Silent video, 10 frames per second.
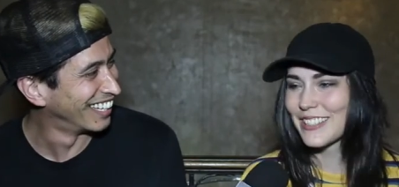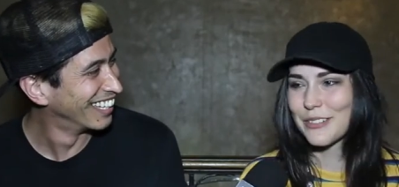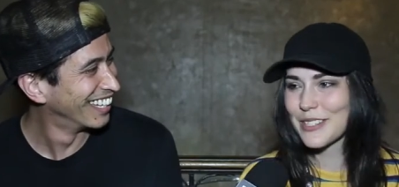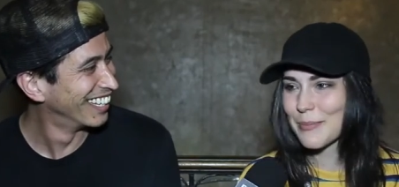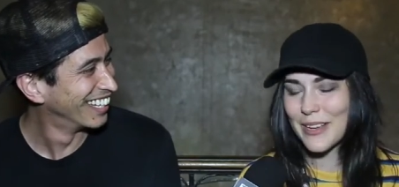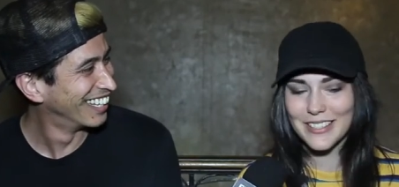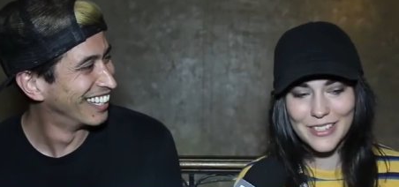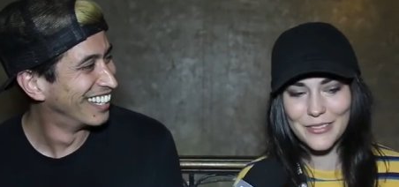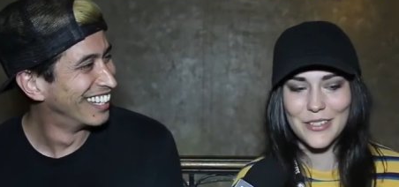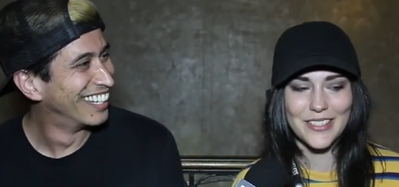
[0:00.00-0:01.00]
Speaker 1: That's always the best
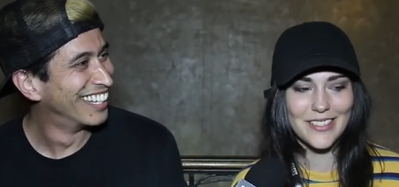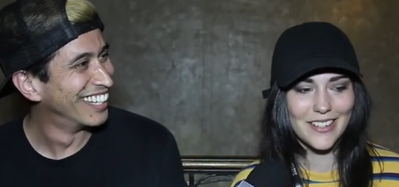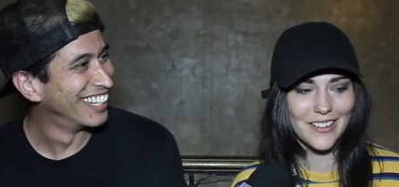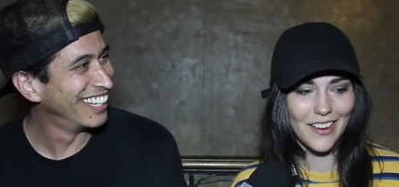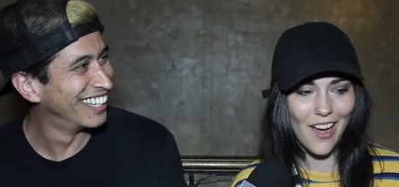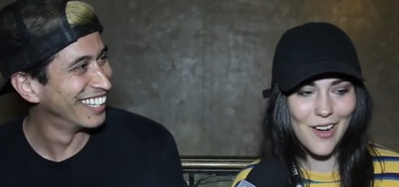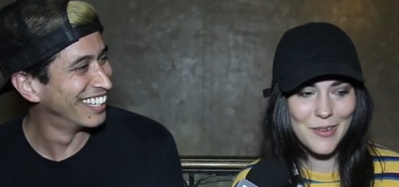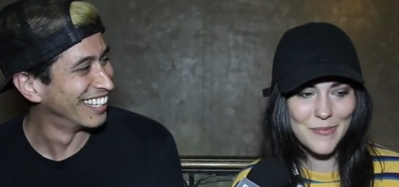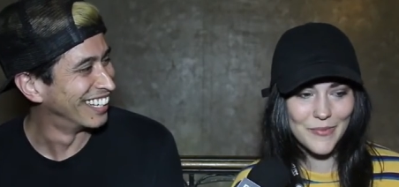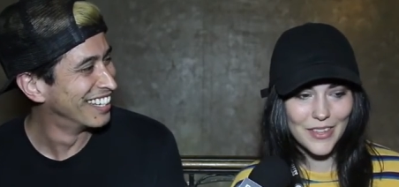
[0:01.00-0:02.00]
interviews, isn't it?
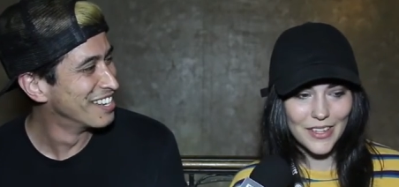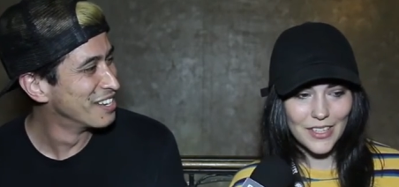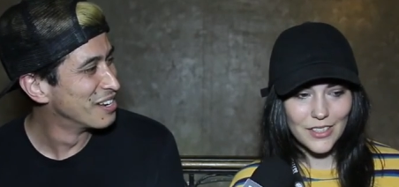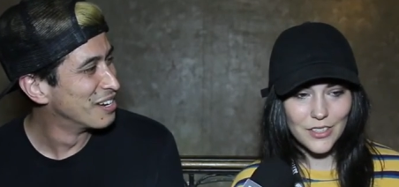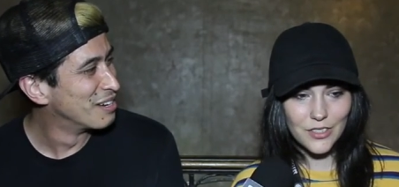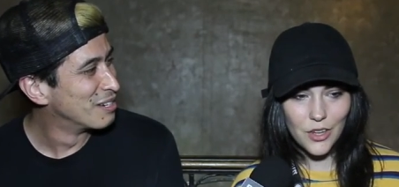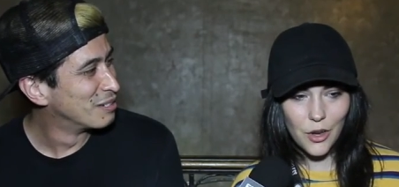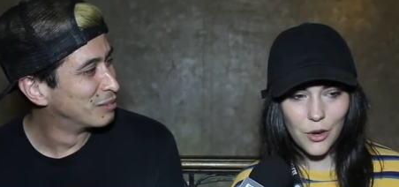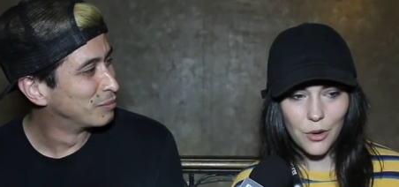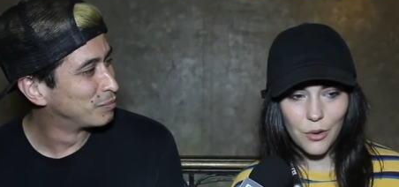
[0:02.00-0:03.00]
Um,
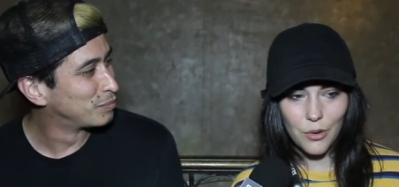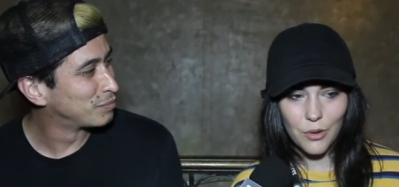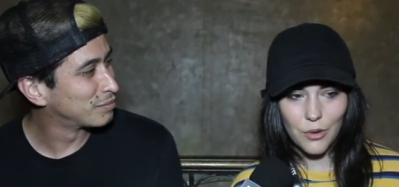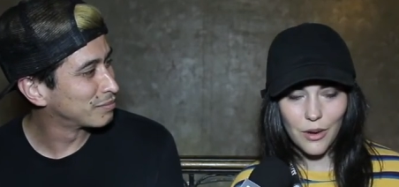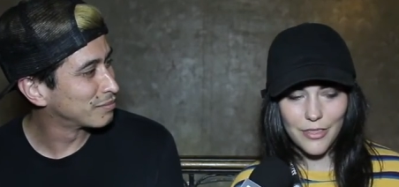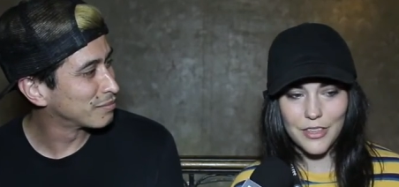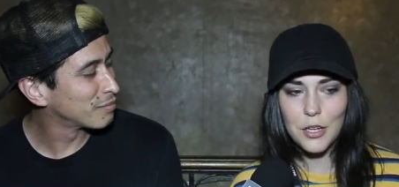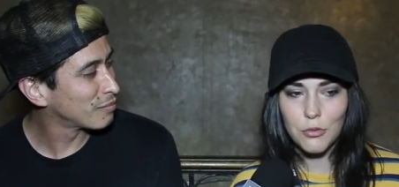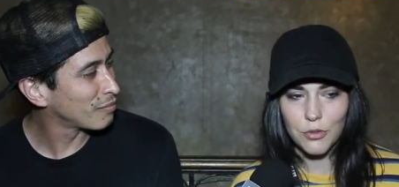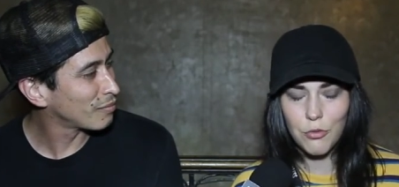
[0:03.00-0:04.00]
so I think
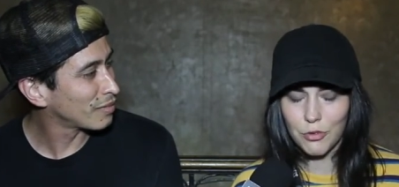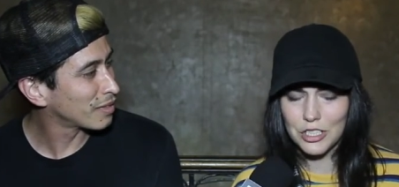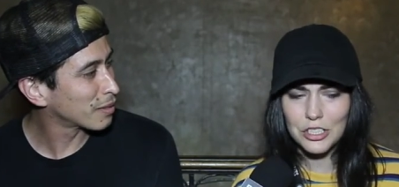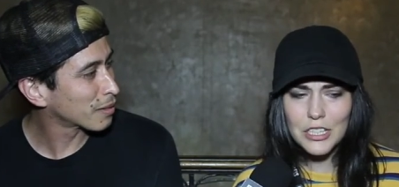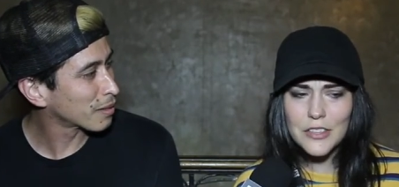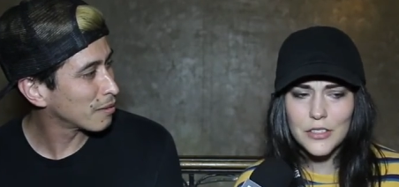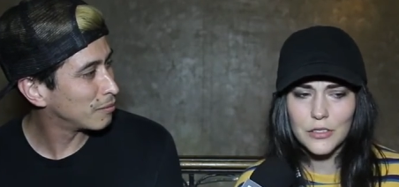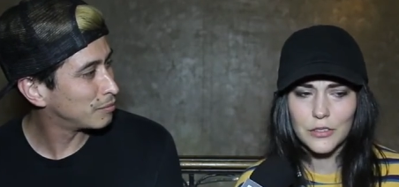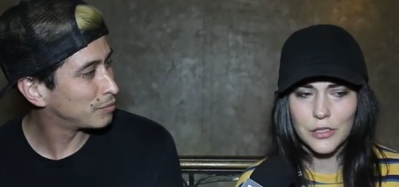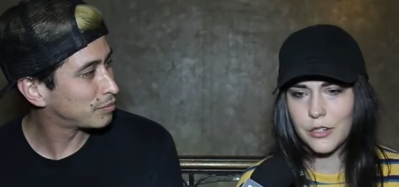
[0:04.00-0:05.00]
originally the
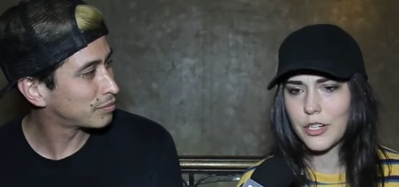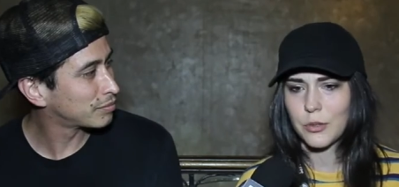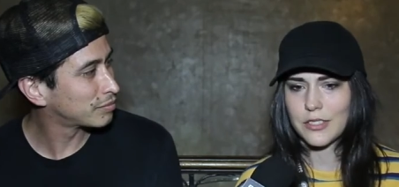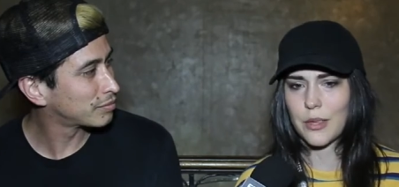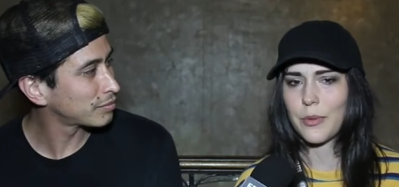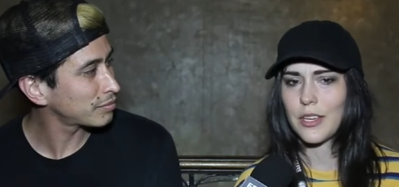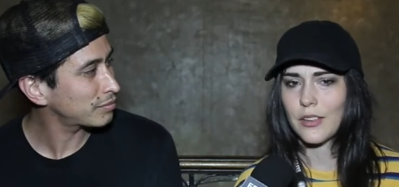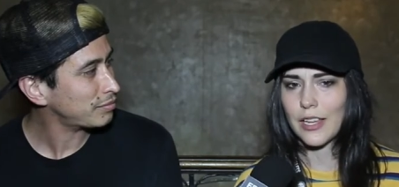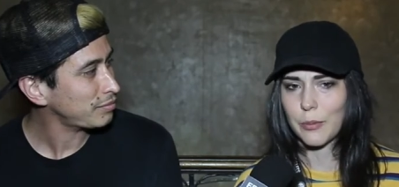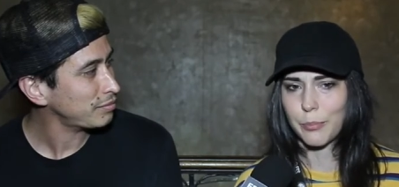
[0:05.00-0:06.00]
lyric was something
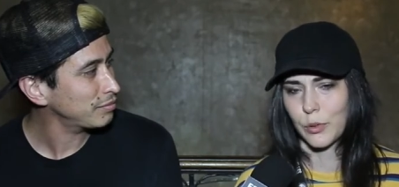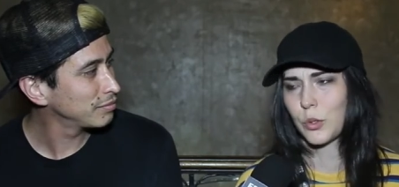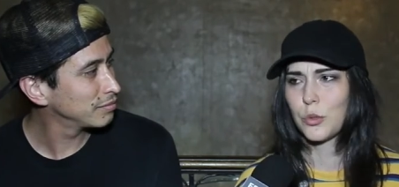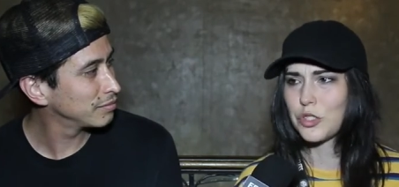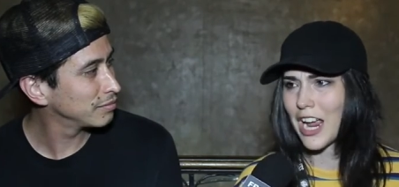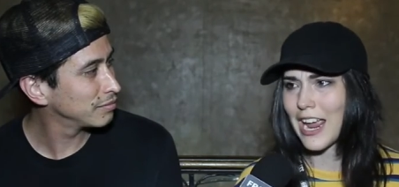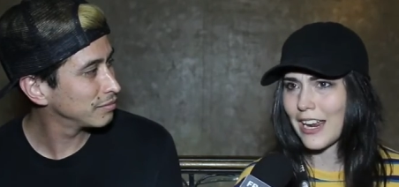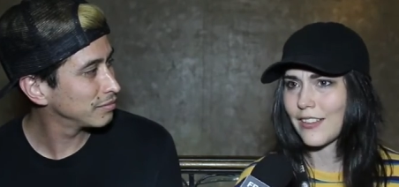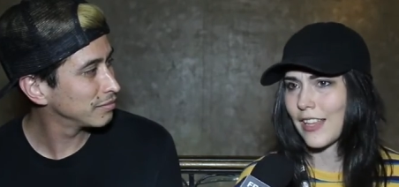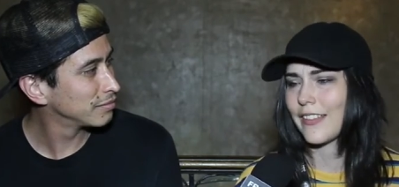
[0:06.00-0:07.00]
like blue
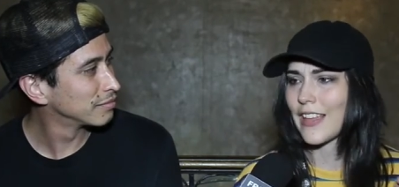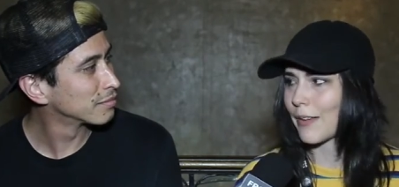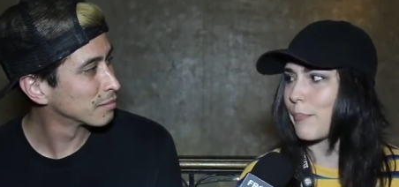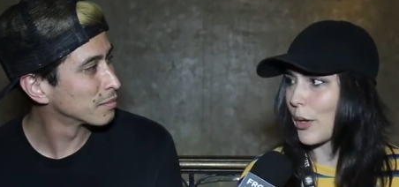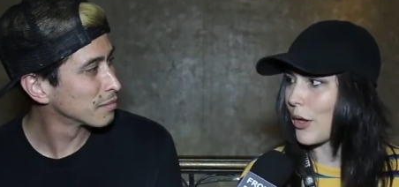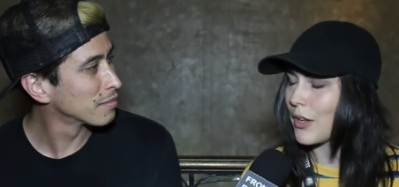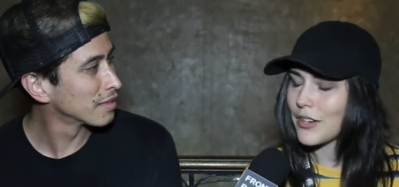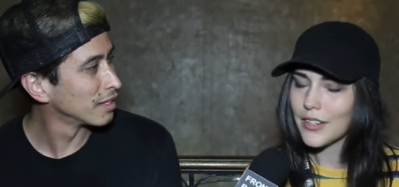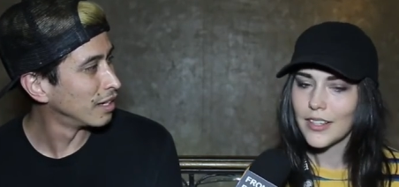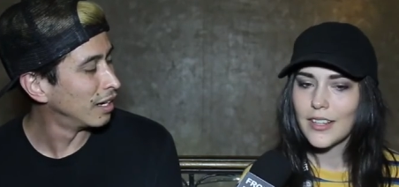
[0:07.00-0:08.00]
jay, like that bird.
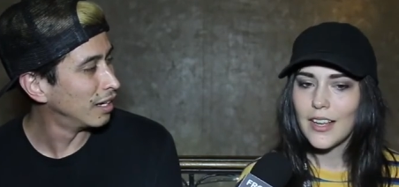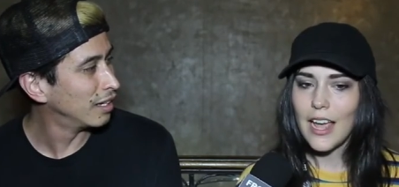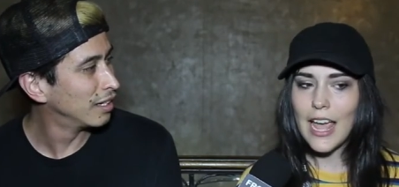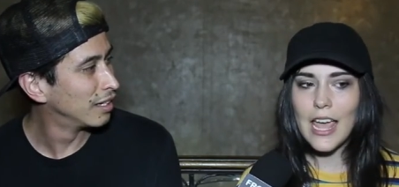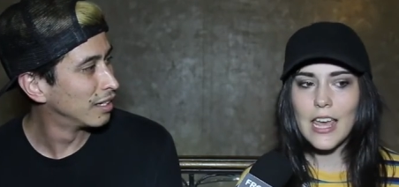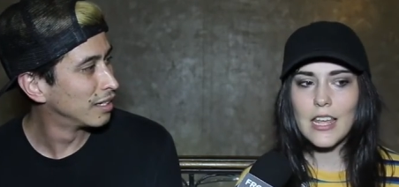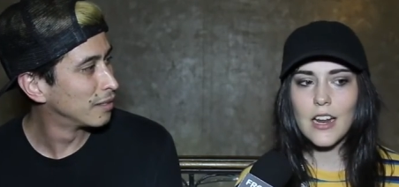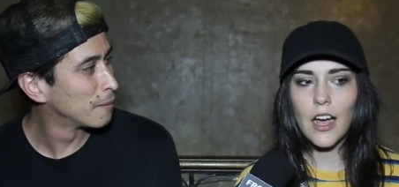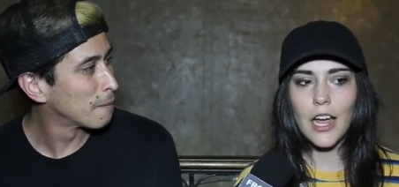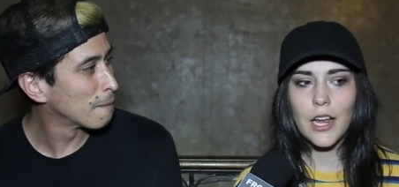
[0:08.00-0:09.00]
Uh-huh. And
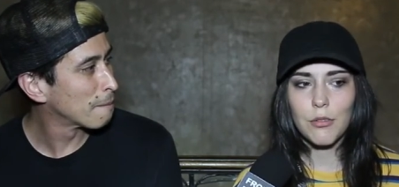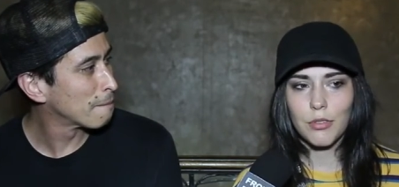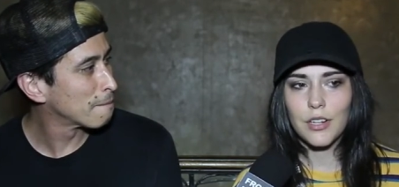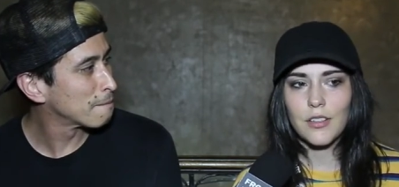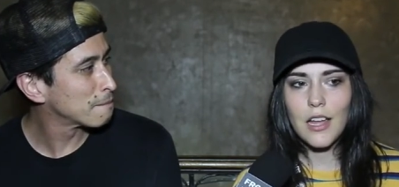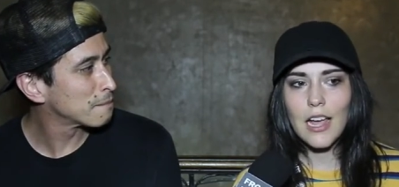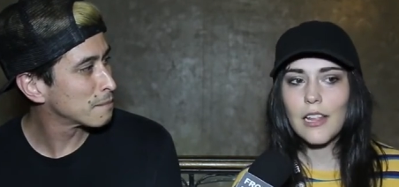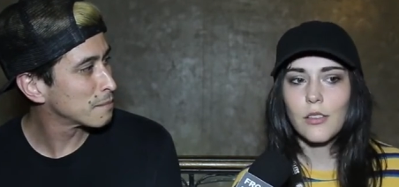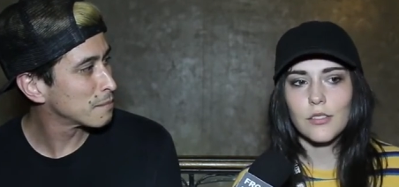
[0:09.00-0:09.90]
I realize I